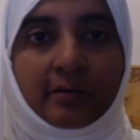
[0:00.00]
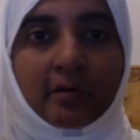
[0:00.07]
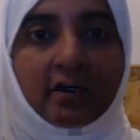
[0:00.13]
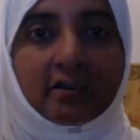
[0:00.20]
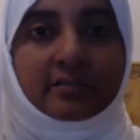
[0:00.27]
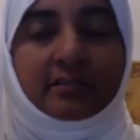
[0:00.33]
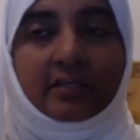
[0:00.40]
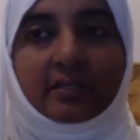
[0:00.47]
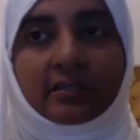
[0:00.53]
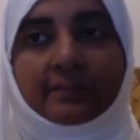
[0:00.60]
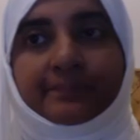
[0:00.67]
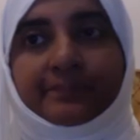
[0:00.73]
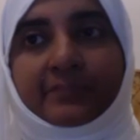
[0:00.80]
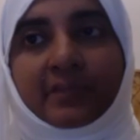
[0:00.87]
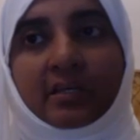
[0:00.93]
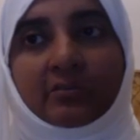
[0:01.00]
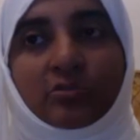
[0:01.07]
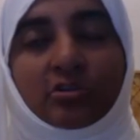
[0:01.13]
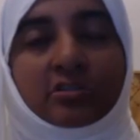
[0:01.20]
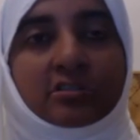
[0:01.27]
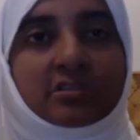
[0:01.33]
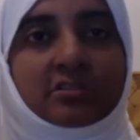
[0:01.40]
But um, I
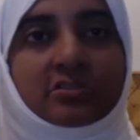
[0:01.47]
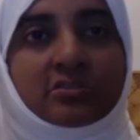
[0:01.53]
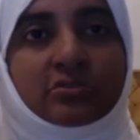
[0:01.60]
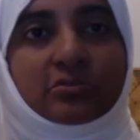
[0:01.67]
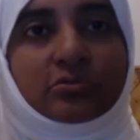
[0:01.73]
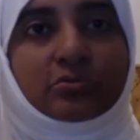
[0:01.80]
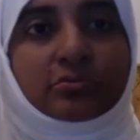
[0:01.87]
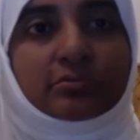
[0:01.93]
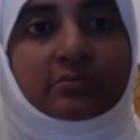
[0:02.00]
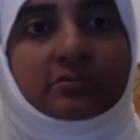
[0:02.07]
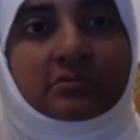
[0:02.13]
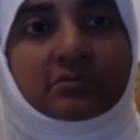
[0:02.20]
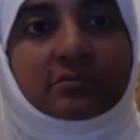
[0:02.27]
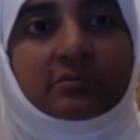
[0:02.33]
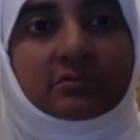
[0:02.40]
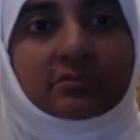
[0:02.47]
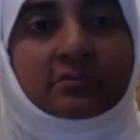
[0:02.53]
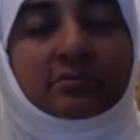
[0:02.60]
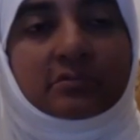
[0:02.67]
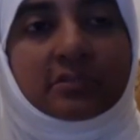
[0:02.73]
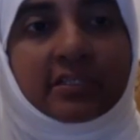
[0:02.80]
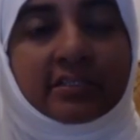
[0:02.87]
wanted to
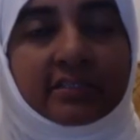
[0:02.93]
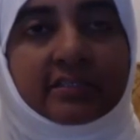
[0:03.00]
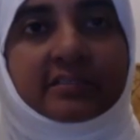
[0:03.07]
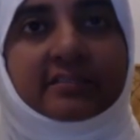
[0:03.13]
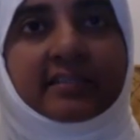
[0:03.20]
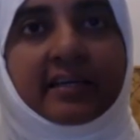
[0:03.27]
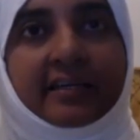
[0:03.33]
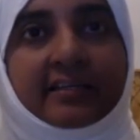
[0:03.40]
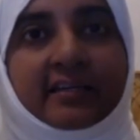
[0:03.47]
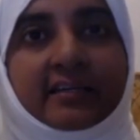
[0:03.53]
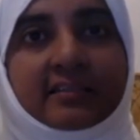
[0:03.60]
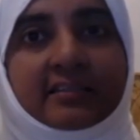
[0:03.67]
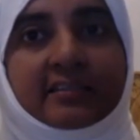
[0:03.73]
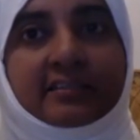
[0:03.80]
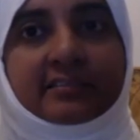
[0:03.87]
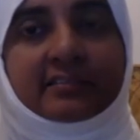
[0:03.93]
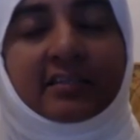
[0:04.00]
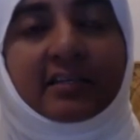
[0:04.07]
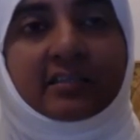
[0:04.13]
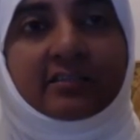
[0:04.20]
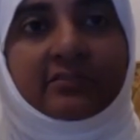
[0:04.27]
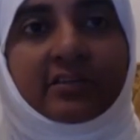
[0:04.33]
in this slide at least,
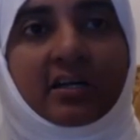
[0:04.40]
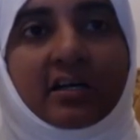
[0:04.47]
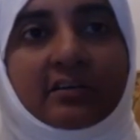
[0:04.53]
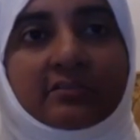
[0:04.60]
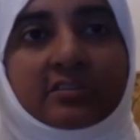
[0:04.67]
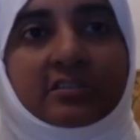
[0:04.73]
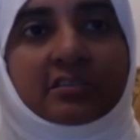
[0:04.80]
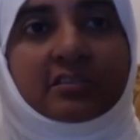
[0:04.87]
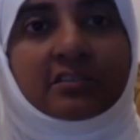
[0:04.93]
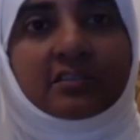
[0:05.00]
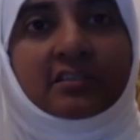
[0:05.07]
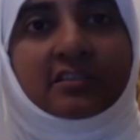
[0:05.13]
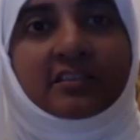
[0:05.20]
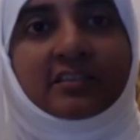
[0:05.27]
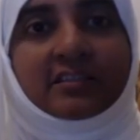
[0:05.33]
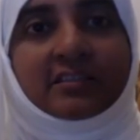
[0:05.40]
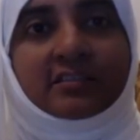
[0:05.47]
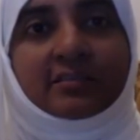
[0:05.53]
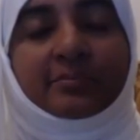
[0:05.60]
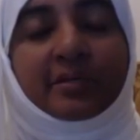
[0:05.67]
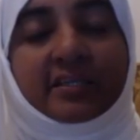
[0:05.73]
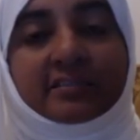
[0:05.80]
kind of cover
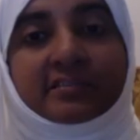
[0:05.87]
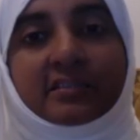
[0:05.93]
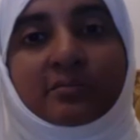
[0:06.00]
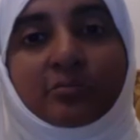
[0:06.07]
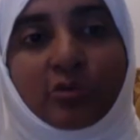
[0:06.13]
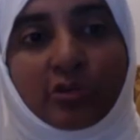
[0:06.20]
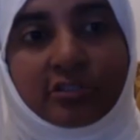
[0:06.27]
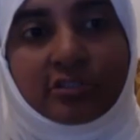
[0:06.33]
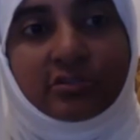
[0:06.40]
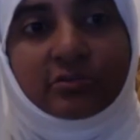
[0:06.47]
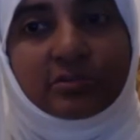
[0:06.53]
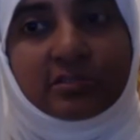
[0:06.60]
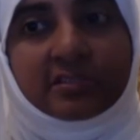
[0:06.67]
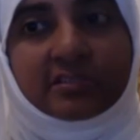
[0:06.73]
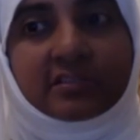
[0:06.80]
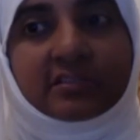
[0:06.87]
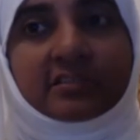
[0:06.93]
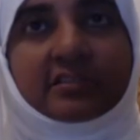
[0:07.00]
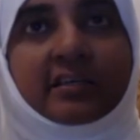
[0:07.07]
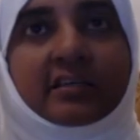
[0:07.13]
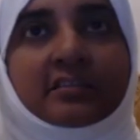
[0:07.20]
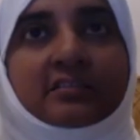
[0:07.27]
the basic modules
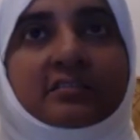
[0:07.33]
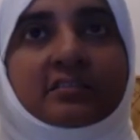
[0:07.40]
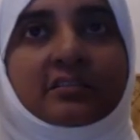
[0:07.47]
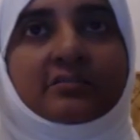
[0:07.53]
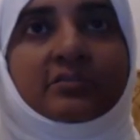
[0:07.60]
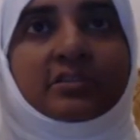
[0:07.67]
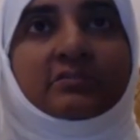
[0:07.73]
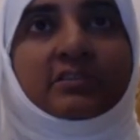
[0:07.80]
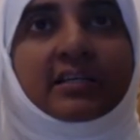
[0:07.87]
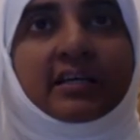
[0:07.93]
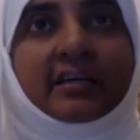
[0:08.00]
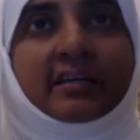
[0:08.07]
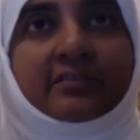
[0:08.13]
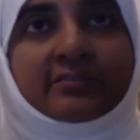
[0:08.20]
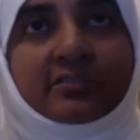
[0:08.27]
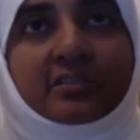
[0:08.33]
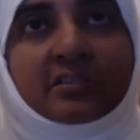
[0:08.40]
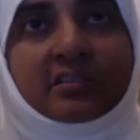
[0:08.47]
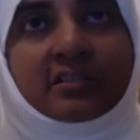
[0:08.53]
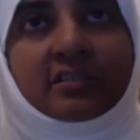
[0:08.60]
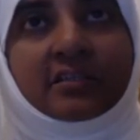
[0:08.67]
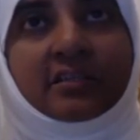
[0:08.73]
that uh, we will have
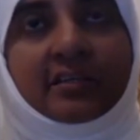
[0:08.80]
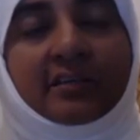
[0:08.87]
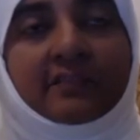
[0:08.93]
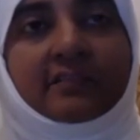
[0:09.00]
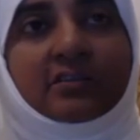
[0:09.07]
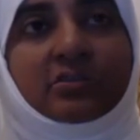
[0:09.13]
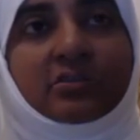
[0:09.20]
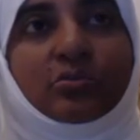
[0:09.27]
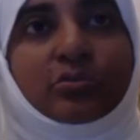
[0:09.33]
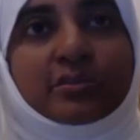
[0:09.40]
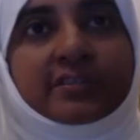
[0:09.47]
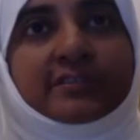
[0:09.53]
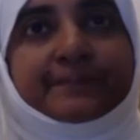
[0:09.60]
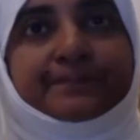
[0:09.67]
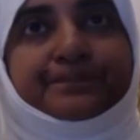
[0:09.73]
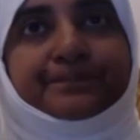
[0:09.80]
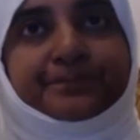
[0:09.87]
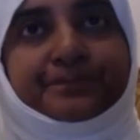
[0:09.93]
in the course.